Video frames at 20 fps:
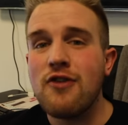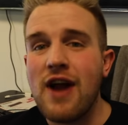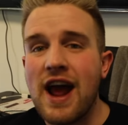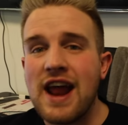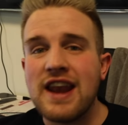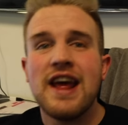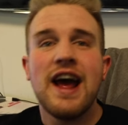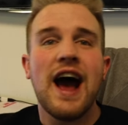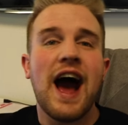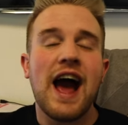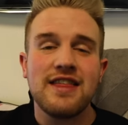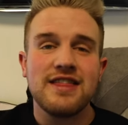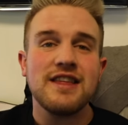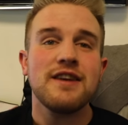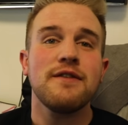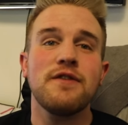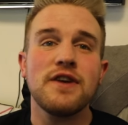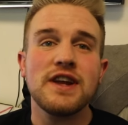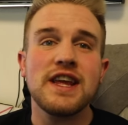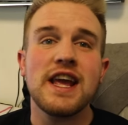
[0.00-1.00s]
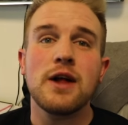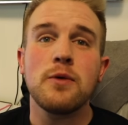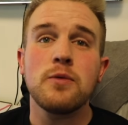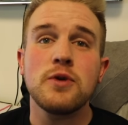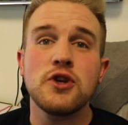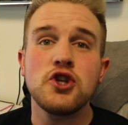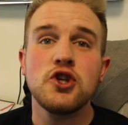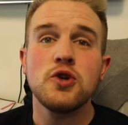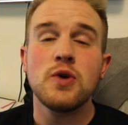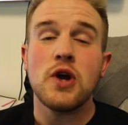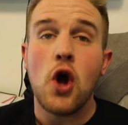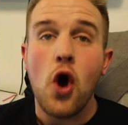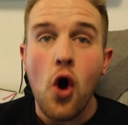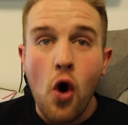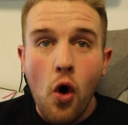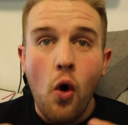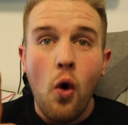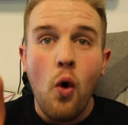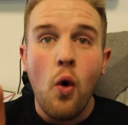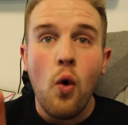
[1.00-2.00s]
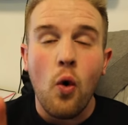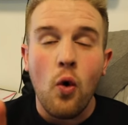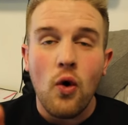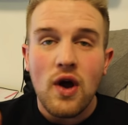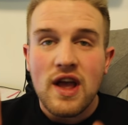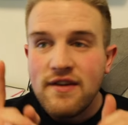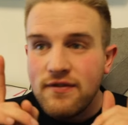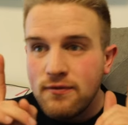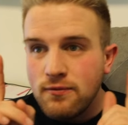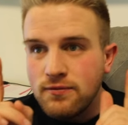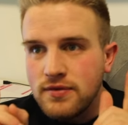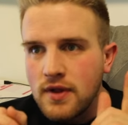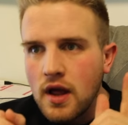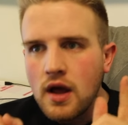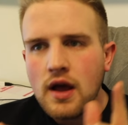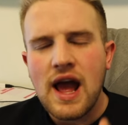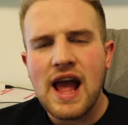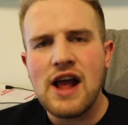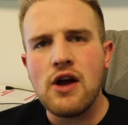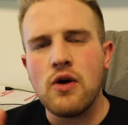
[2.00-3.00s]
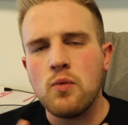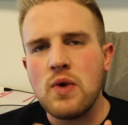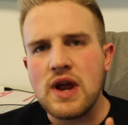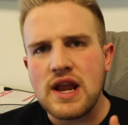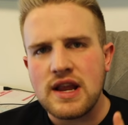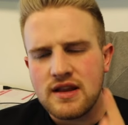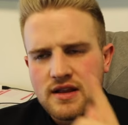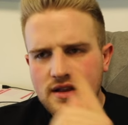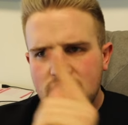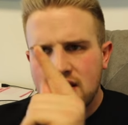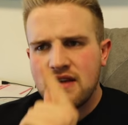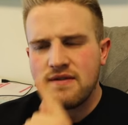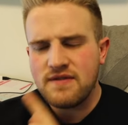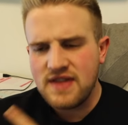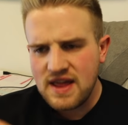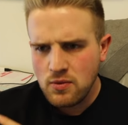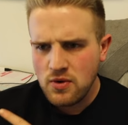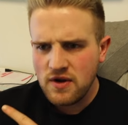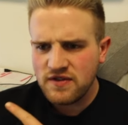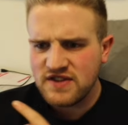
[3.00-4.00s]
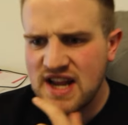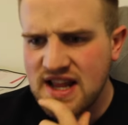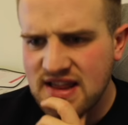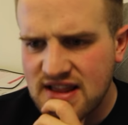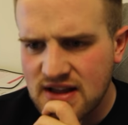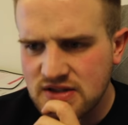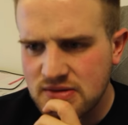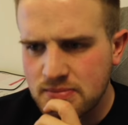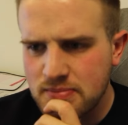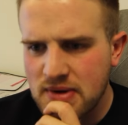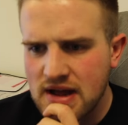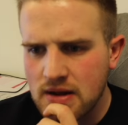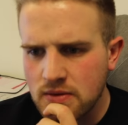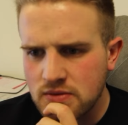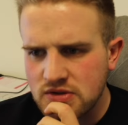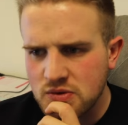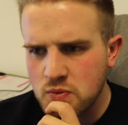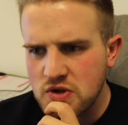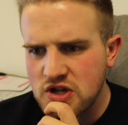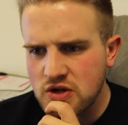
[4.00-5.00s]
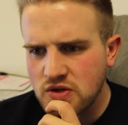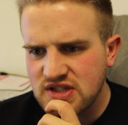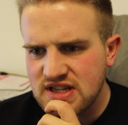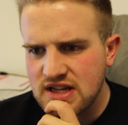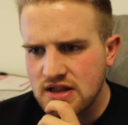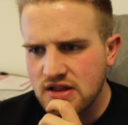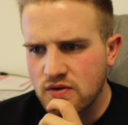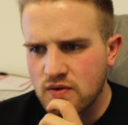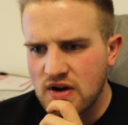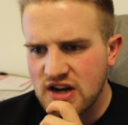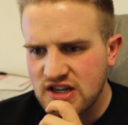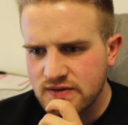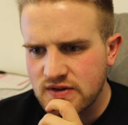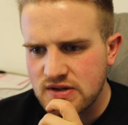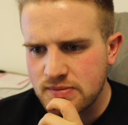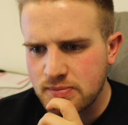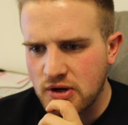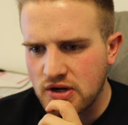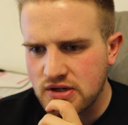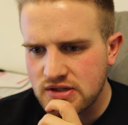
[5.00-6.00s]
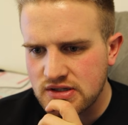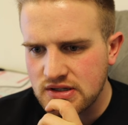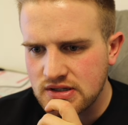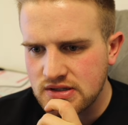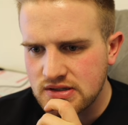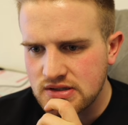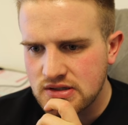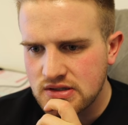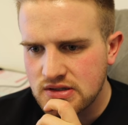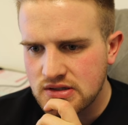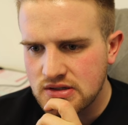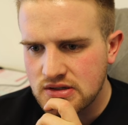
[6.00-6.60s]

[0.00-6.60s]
grand. I think for a giggle we should do it. Or if, hang on, wait. If they were worth 10,000 pounds and we could steal the rest of his boxes,